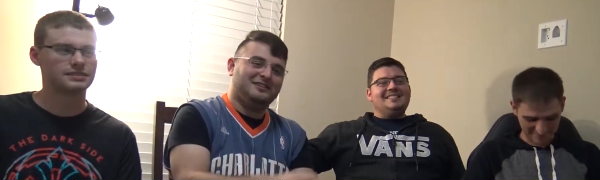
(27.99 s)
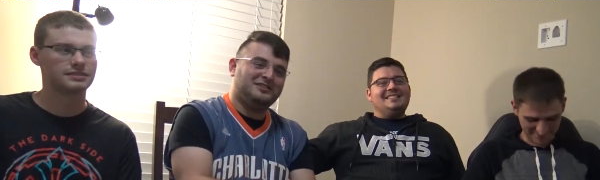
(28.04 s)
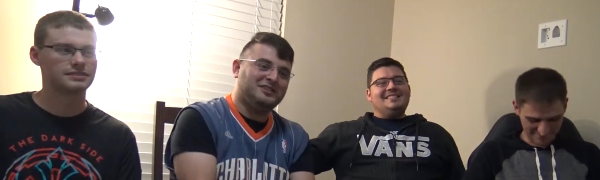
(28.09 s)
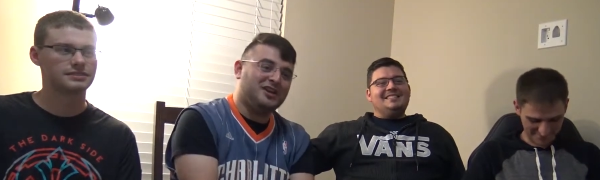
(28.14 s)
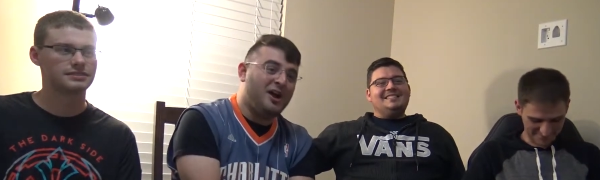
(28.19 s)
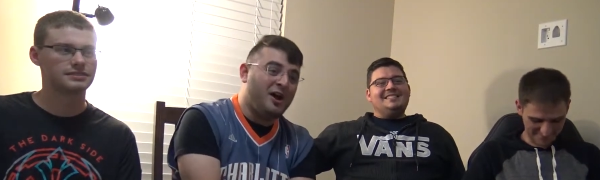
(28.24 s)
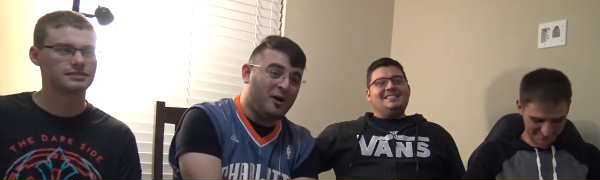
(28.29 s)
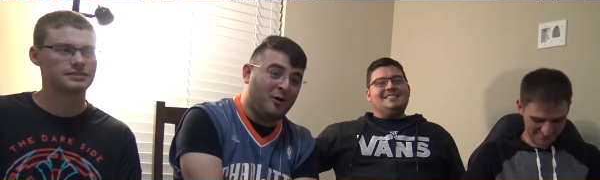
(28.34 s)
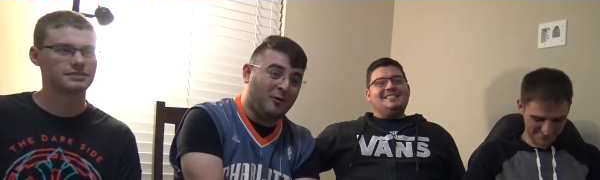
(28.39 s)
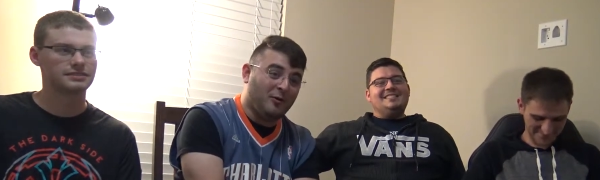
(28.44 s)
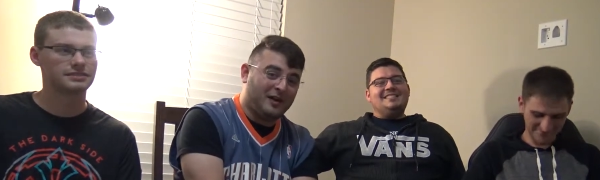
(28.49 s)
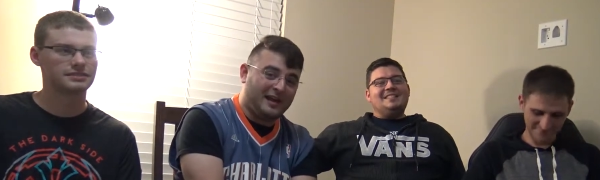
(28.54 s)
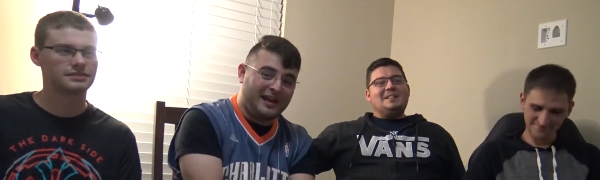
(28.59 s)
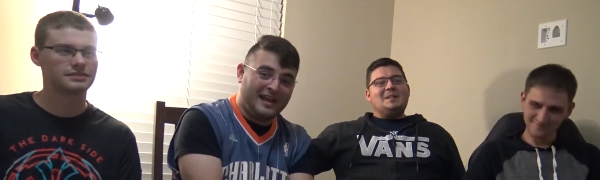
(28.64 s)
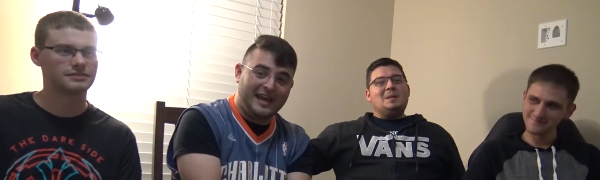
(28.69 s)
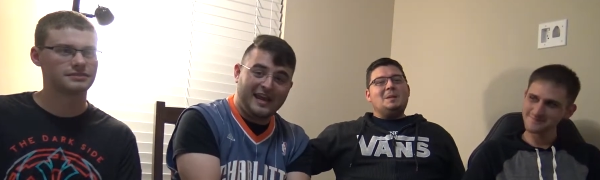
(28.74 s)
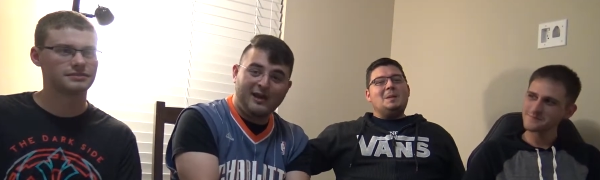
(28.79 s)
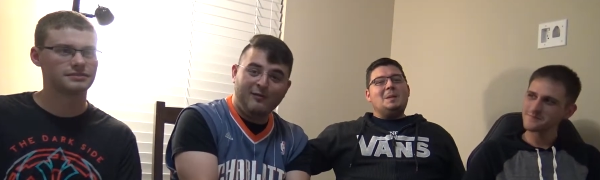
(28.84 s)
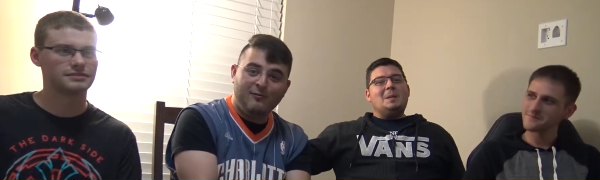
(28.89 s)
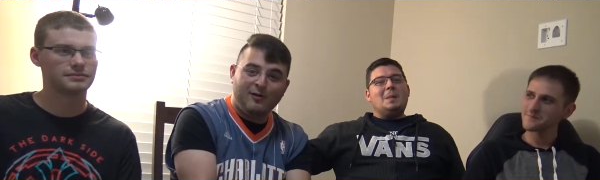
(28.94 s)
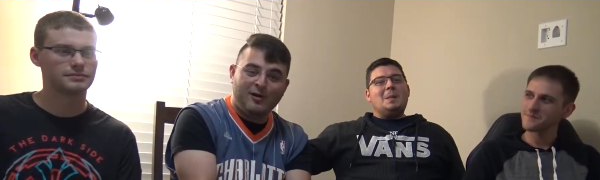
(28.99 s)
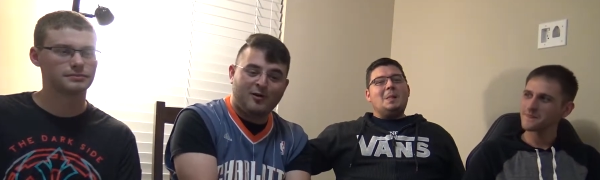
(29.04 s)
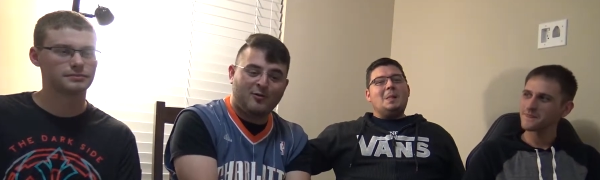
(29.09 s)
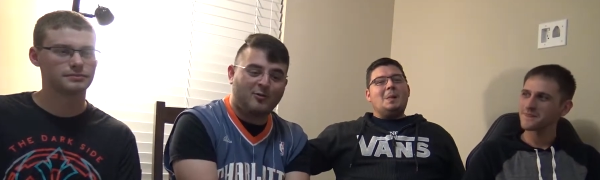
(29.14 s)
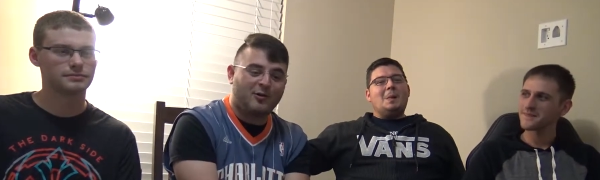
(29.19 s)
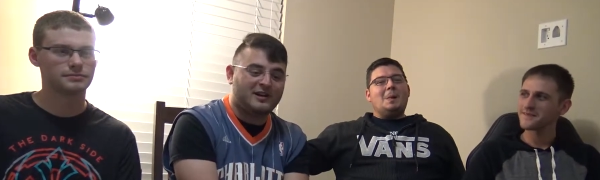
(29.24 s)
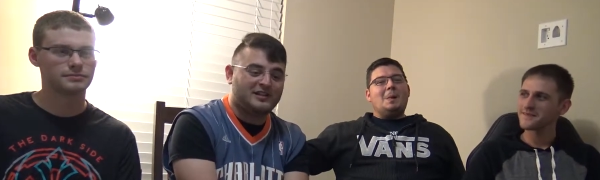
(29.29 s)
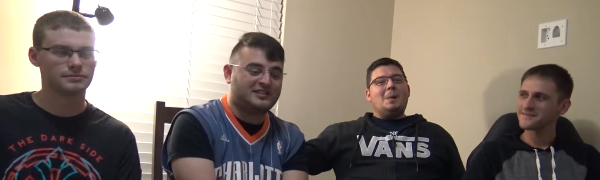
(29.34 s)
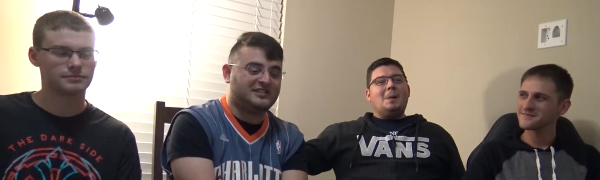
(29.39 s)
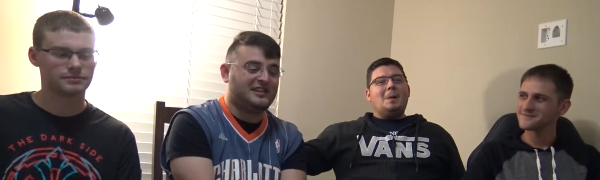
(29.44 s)
Speaker 1: so, he
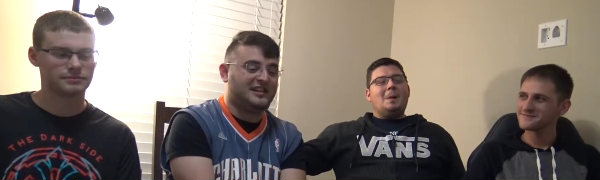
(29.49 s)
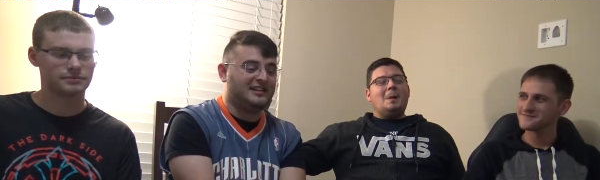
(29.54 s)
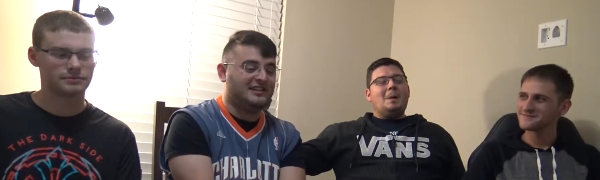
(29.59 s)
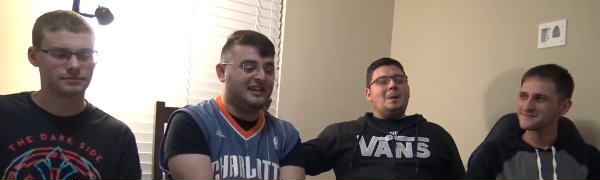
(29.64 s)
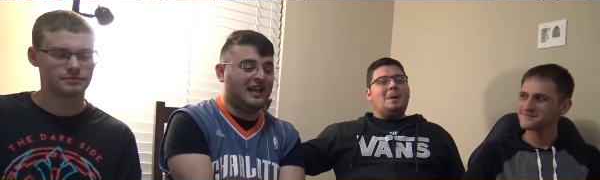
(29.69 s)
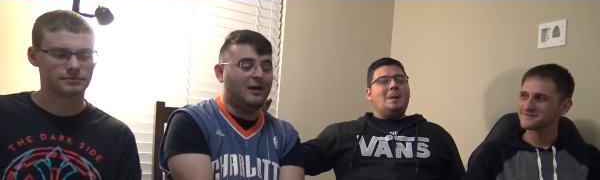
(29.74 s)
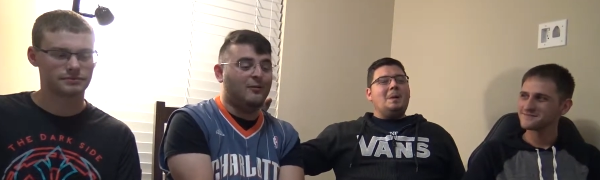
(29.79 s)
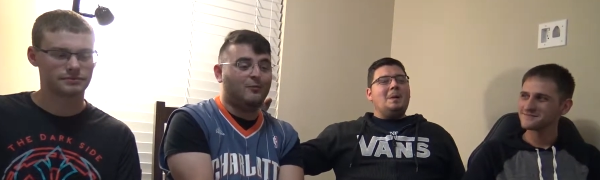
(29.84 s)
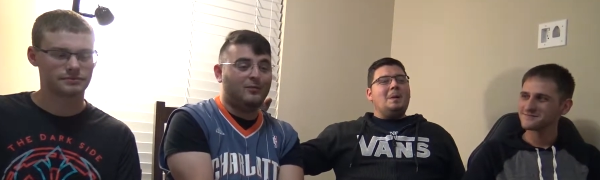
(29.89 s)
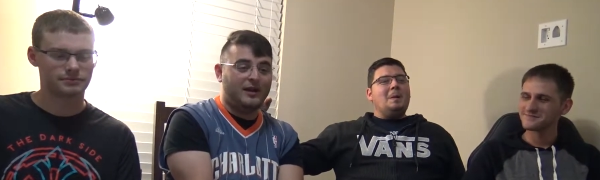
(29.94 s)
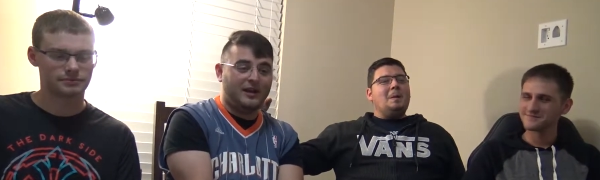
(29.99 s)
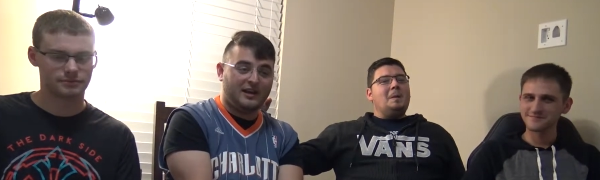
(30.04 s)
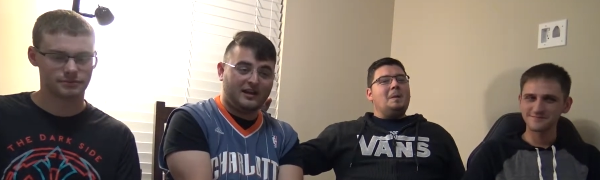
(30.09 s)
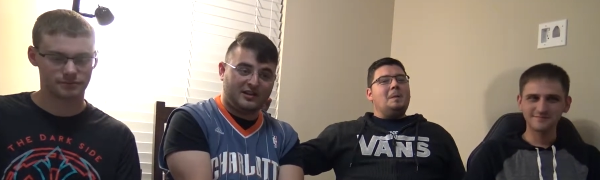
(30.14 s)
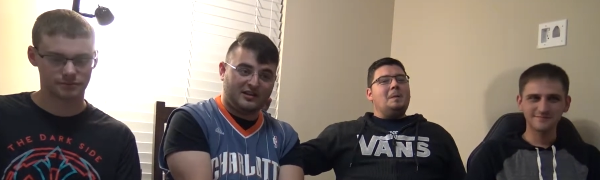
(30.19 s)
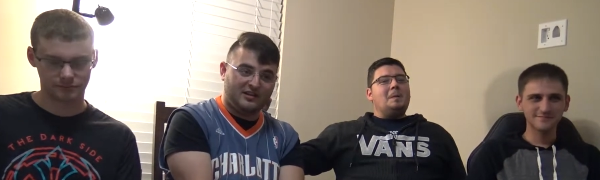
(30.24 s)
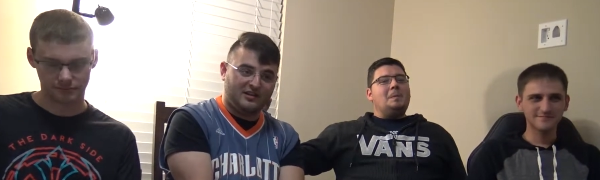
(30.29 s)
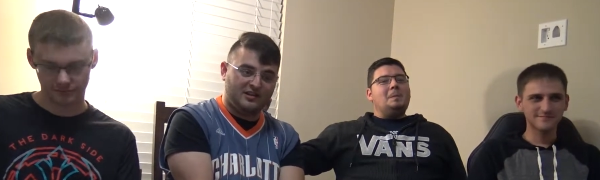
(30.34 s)
requested that we